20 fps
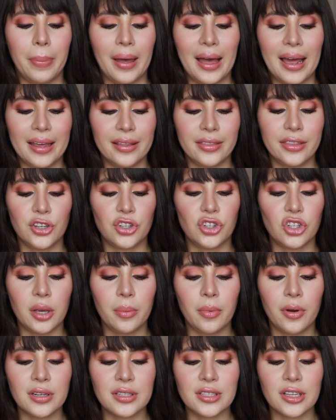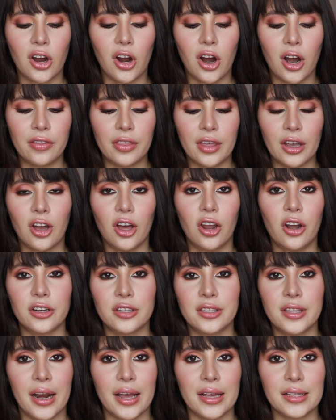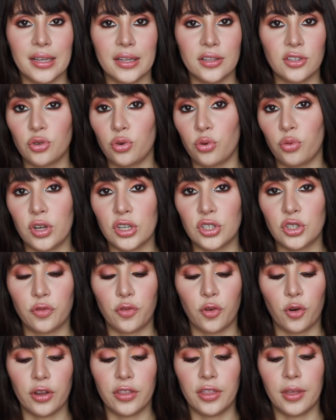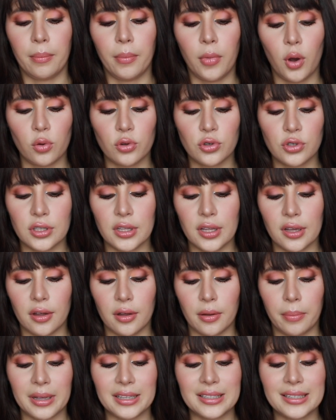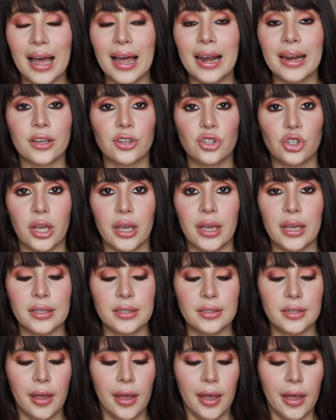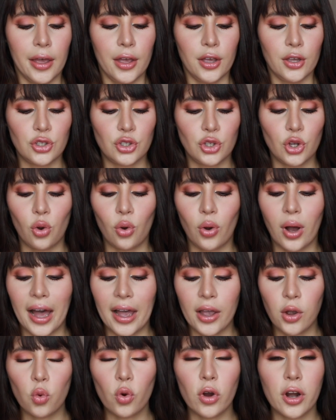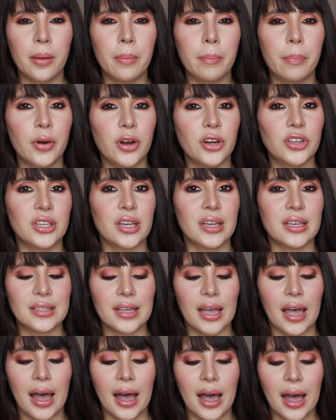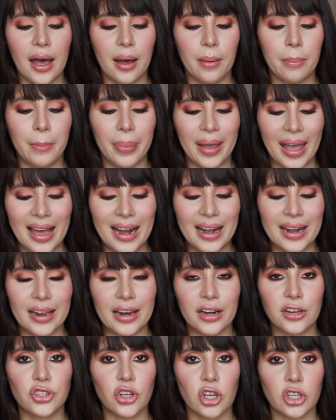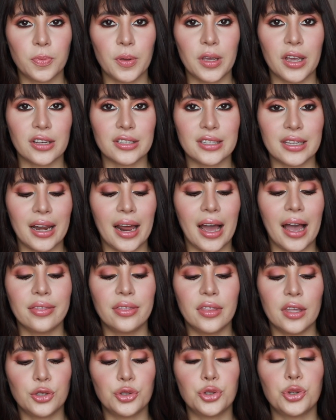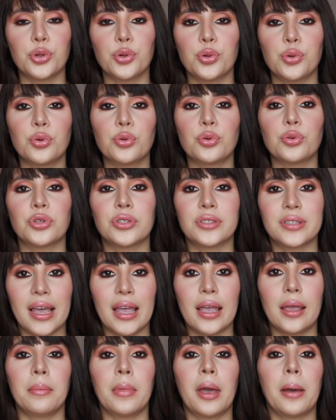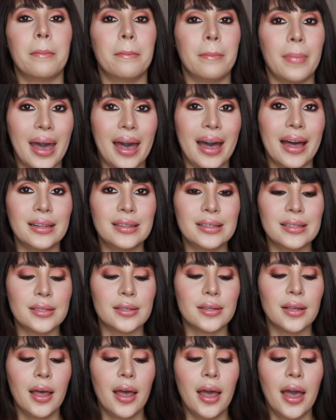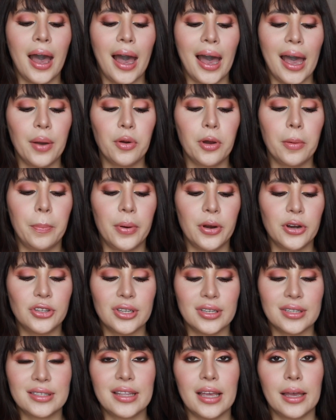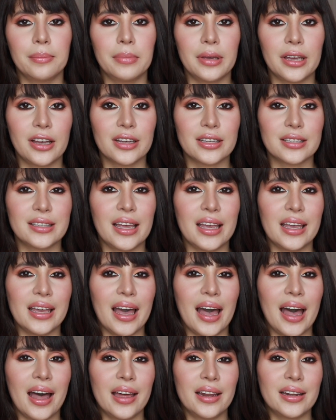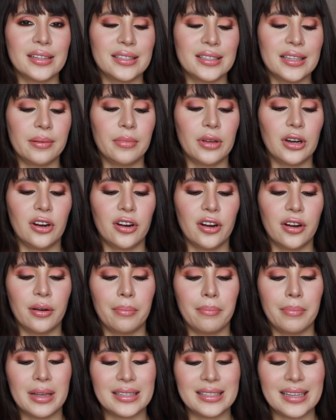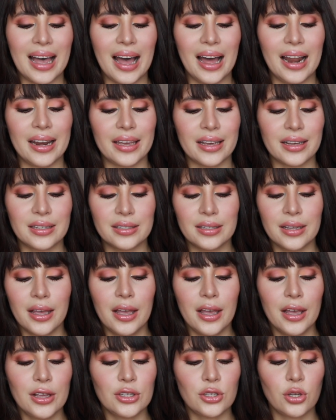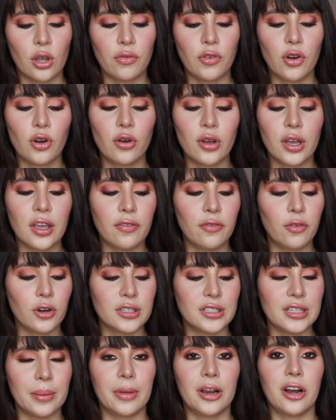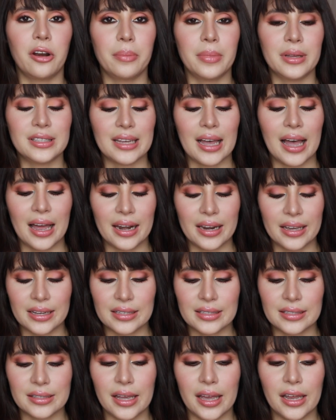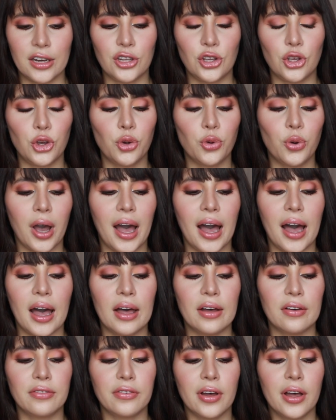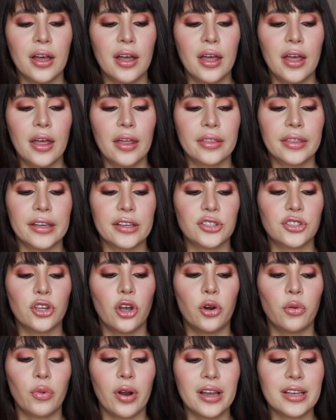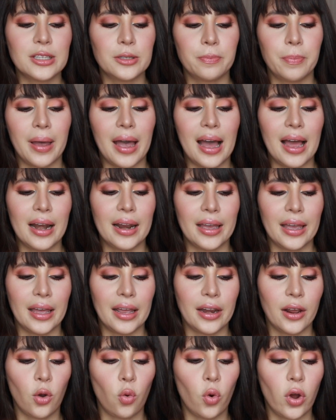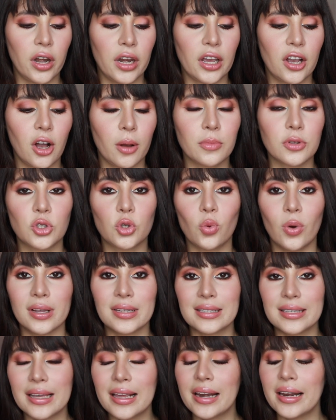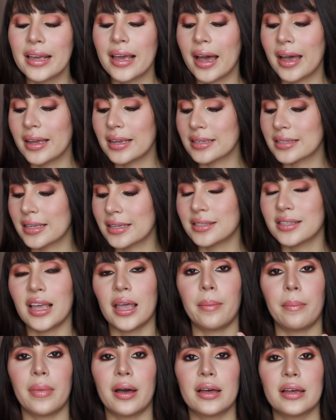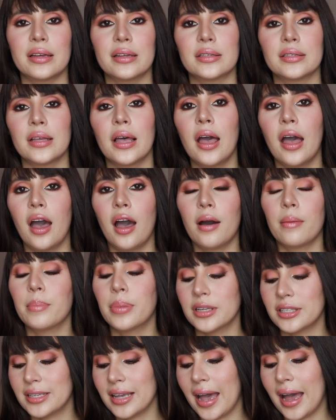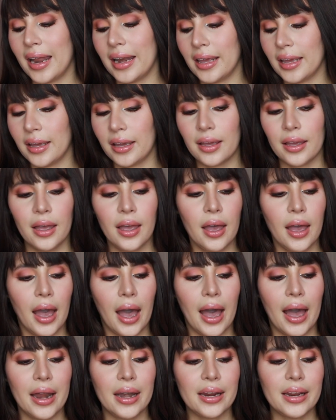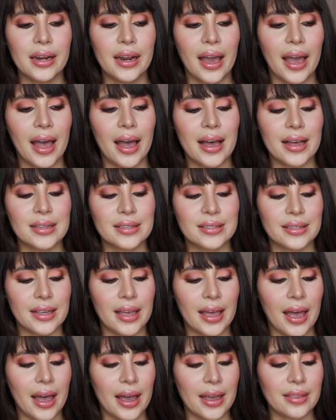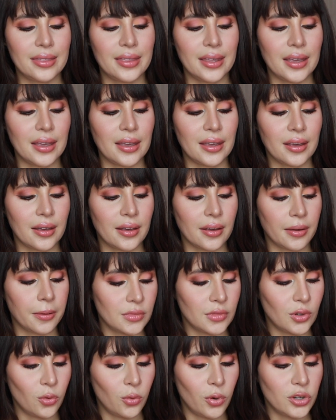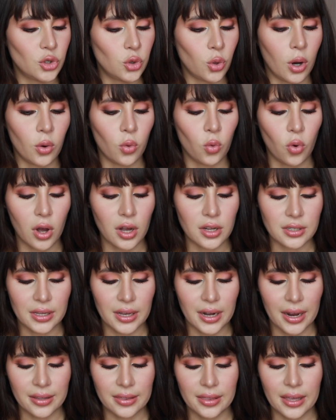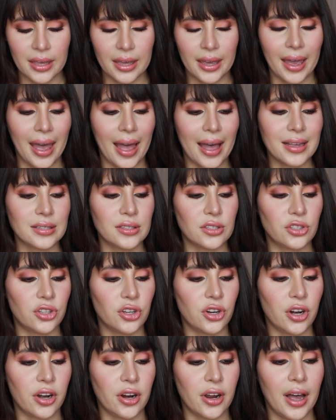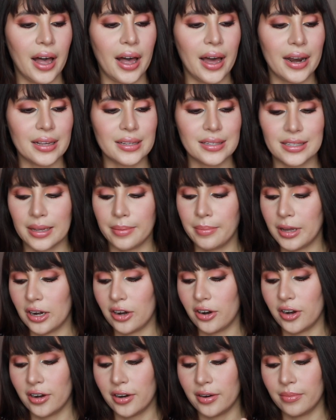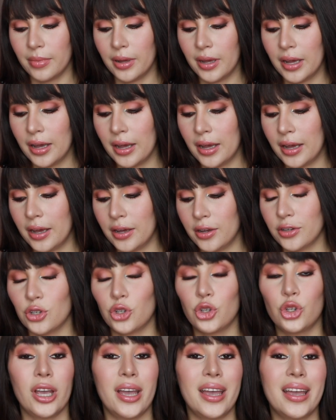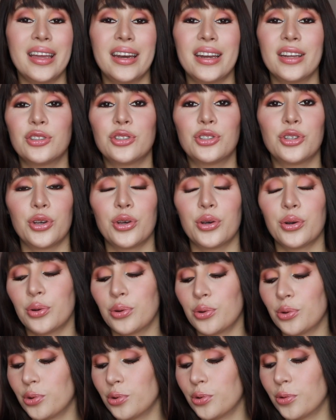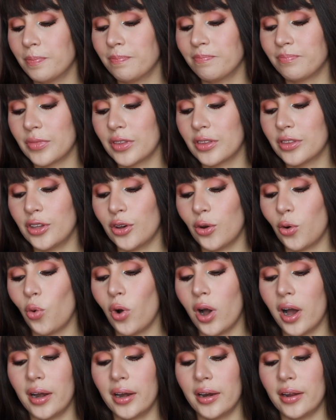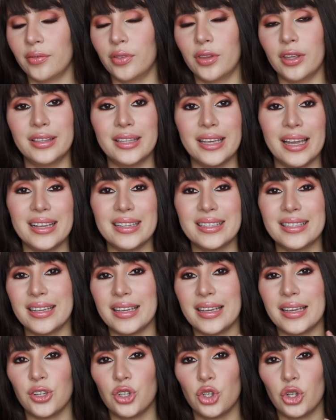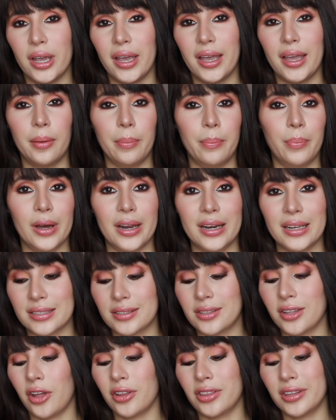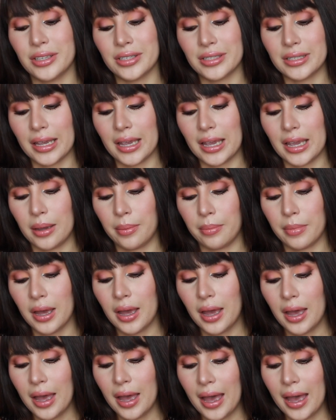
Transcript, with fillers: palette, the shimmers are the colors that I tend to reach for the most, the metallic shades. So I wouldn't purchase a palette just because it had the two same mattes. I would purchase them because they had similar metallics. So if you're looking for similar metallics, then you have the Sunrise palette. When it comes to Acilia, it's the same as Botanic. And it has, I think, which one was it? I think Aster had a similar shade to the one, the Daisy shade, but it's not the same.